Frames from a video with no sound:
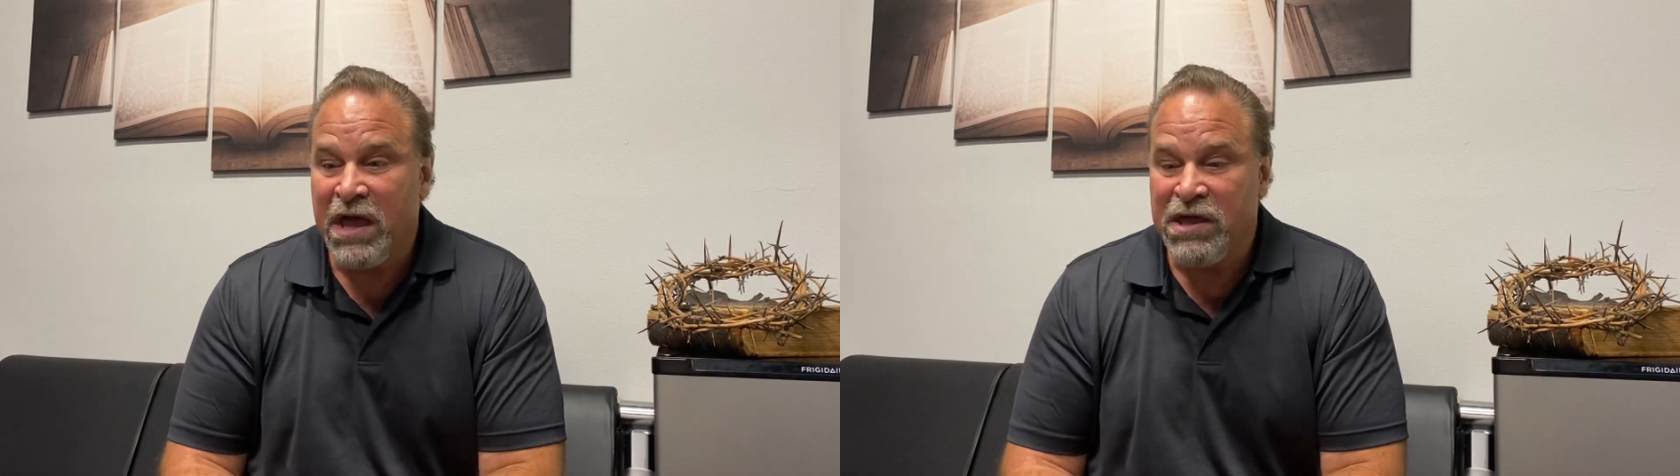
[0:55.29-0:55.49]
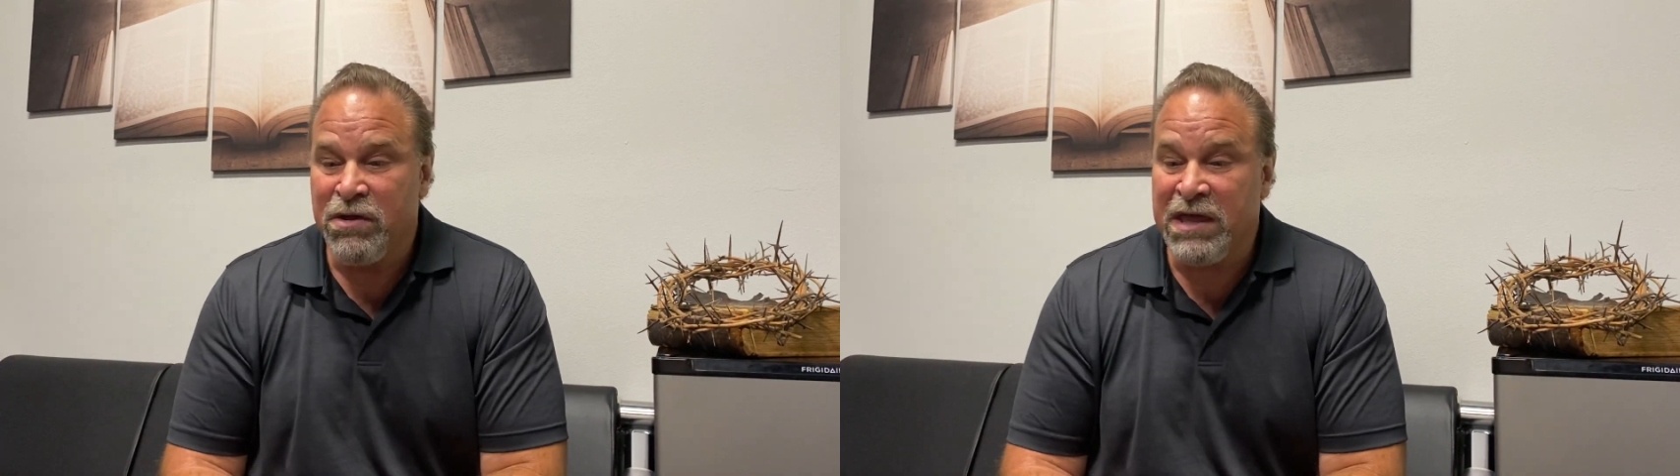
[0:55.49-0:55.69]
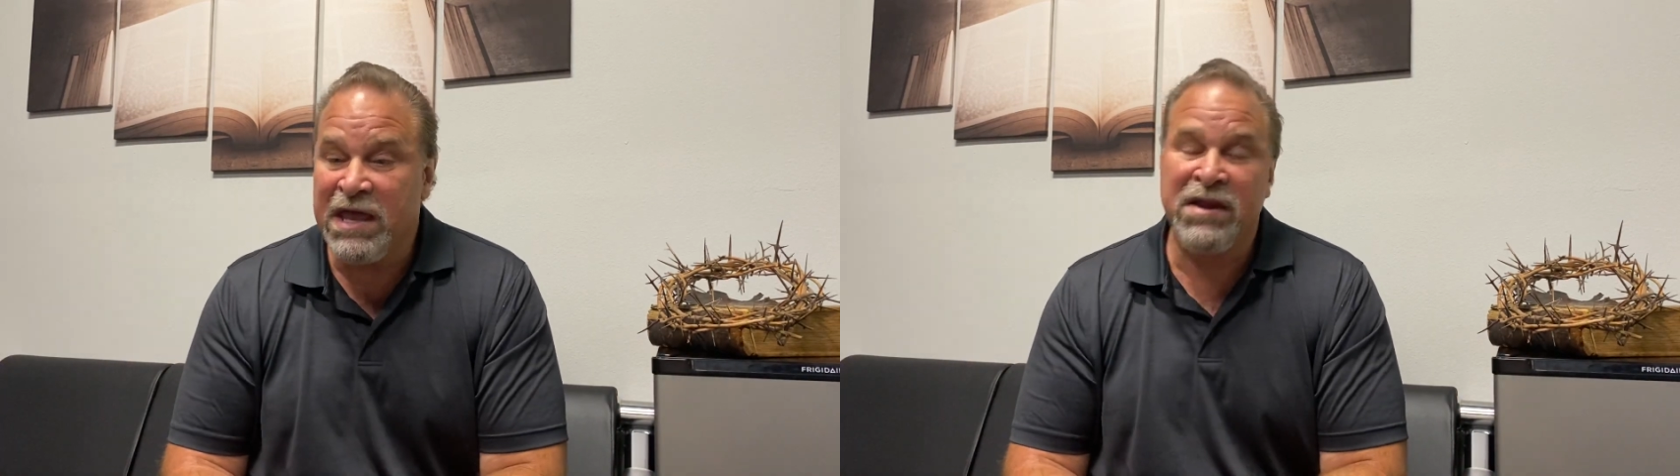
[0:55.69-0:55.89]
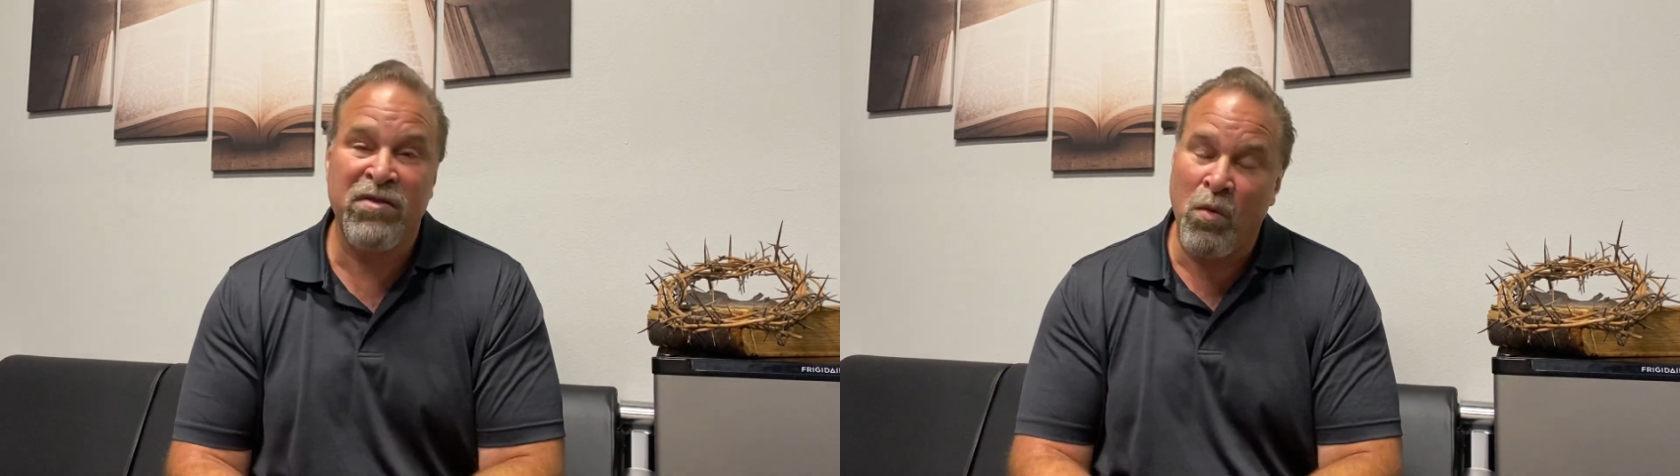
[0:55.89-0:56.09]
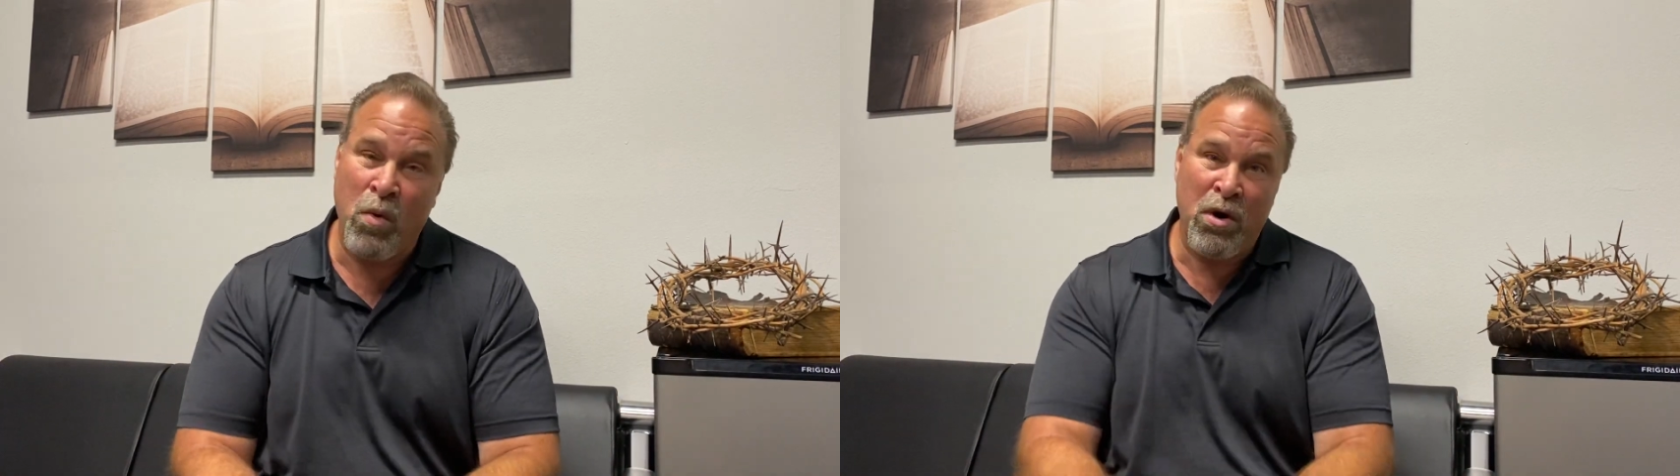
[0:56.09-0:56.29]
You can get into
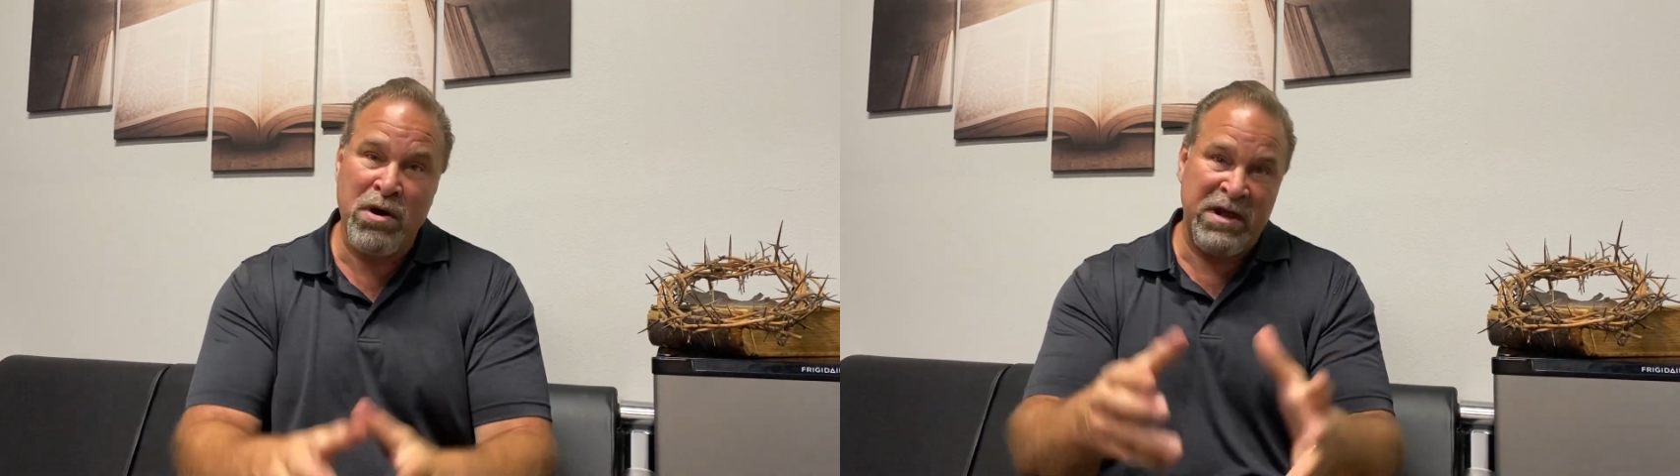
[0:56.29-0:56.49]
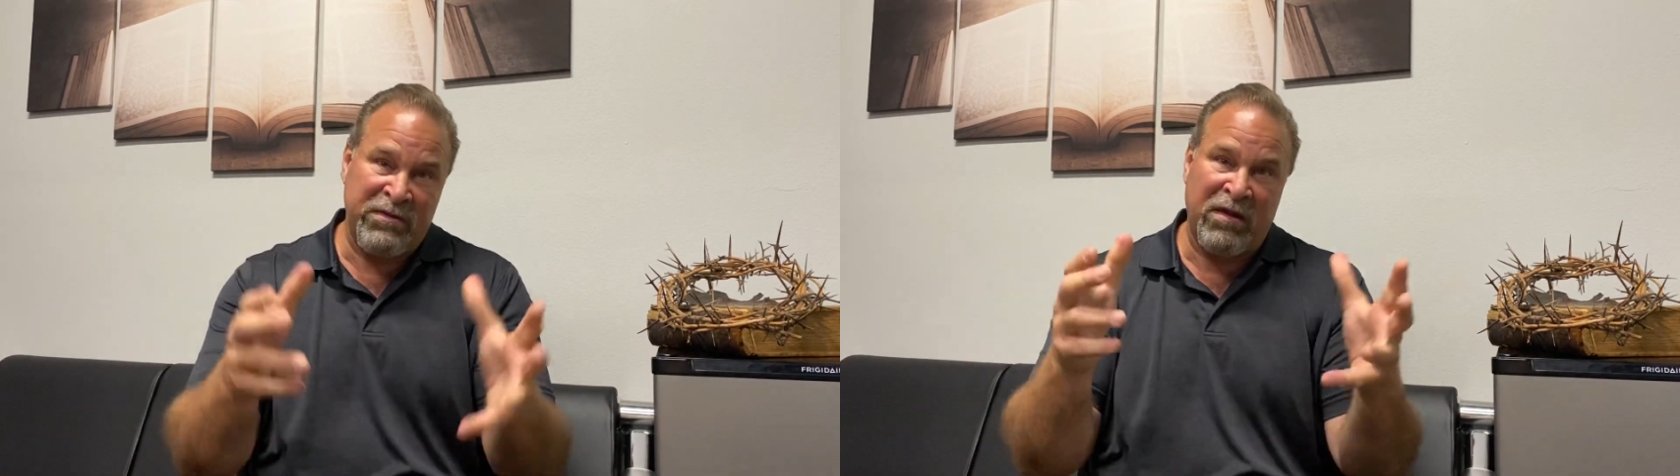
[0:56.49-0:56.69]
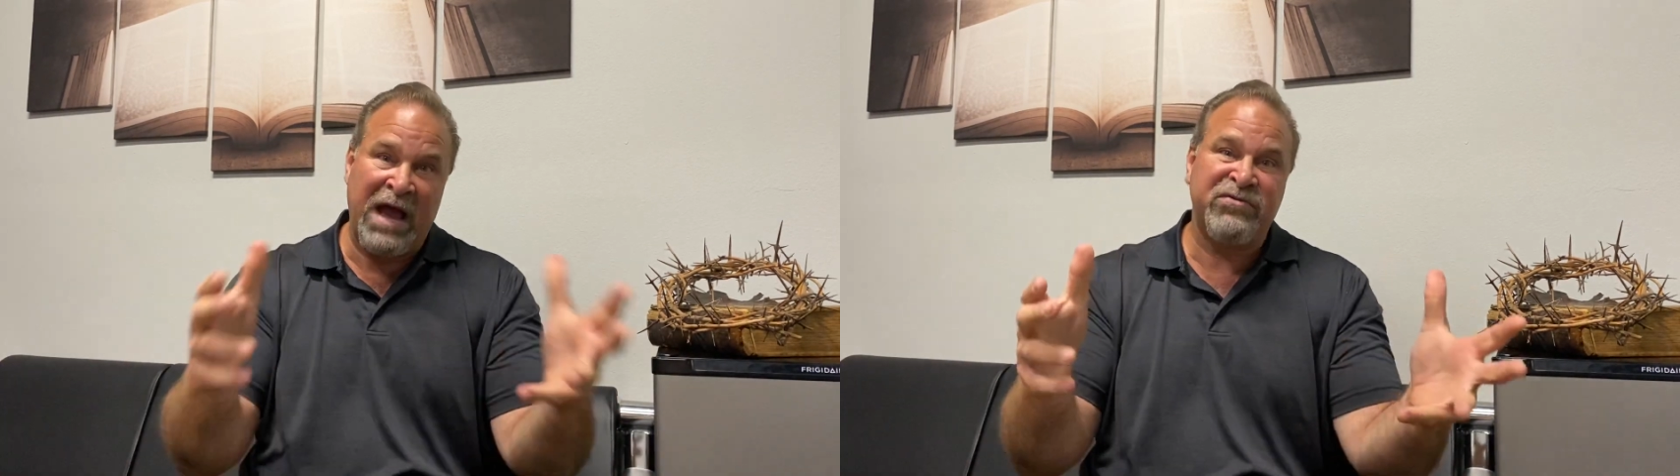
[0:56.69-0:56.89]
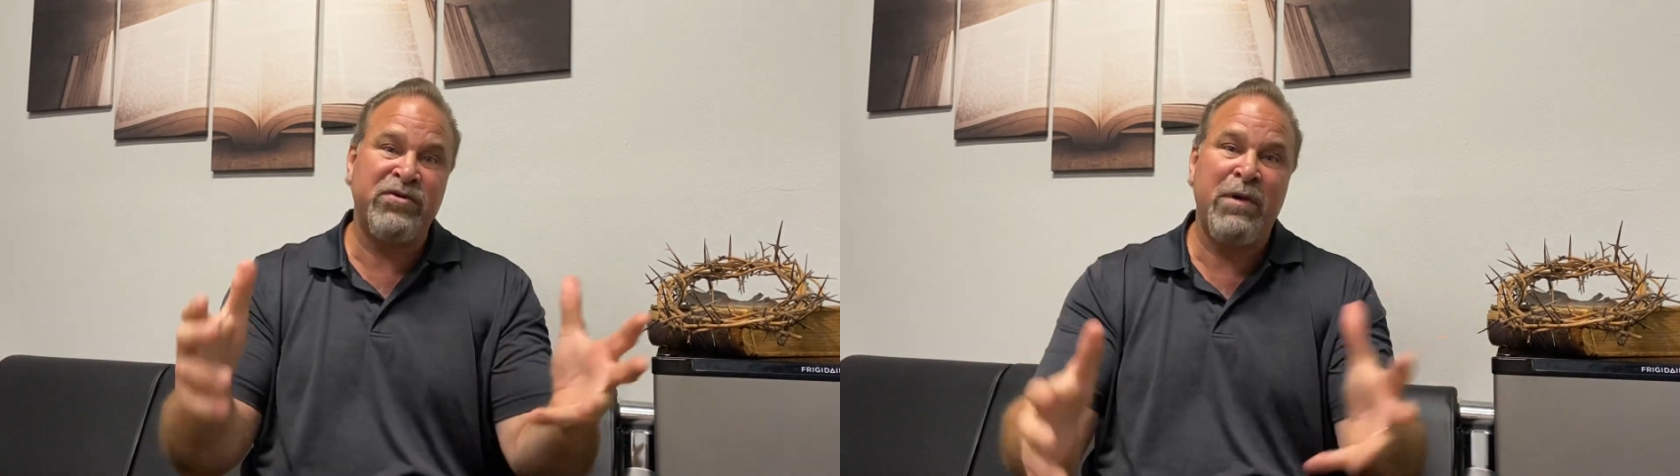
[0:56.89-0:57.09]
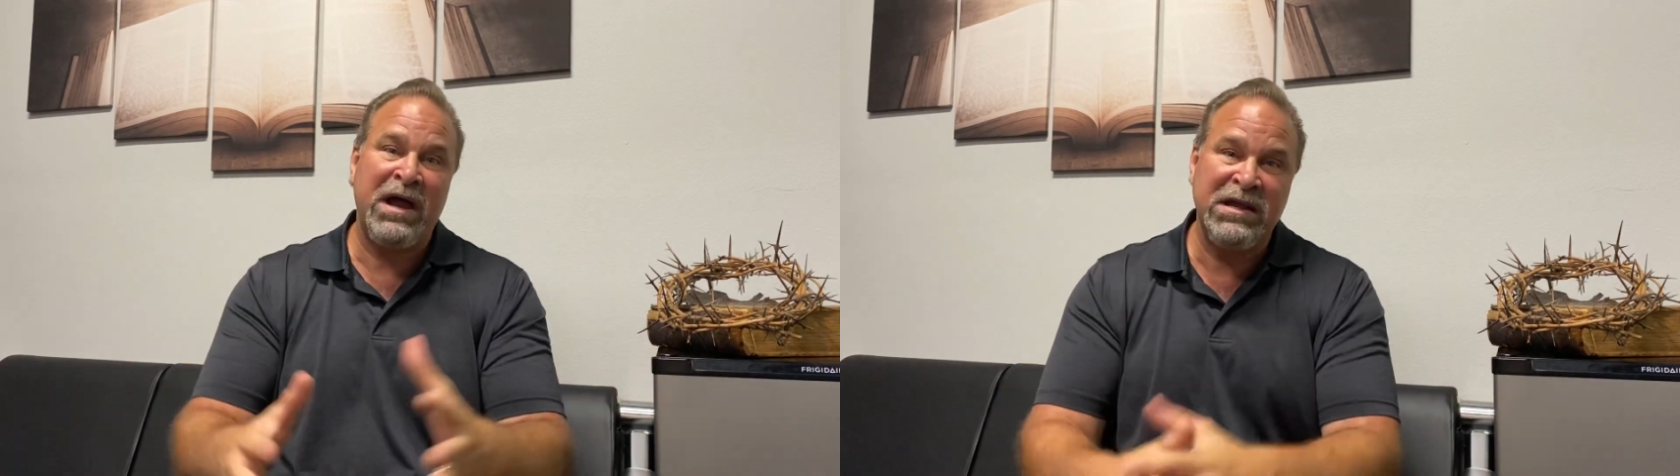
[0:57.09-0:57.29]
the word in the live
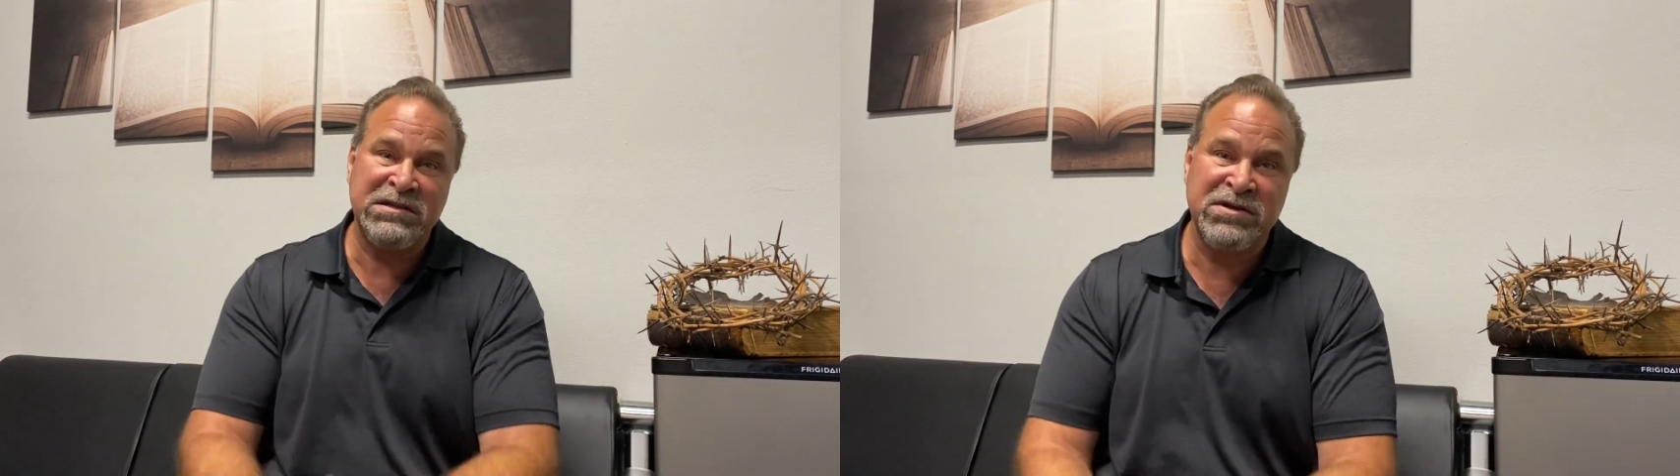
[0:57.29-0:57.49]
stream audience,